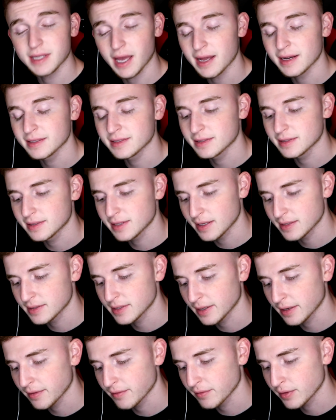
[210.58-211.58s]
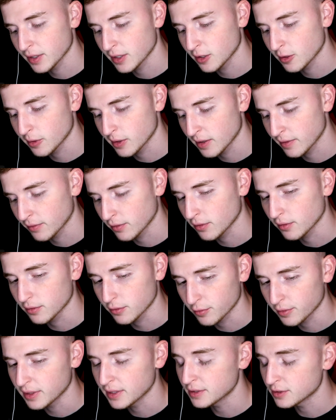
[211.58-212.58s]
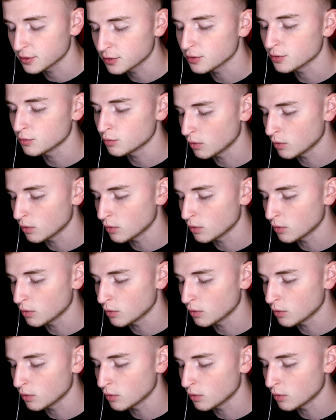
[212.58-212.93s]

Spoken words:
Saddest 10 second video ever. 3, 2,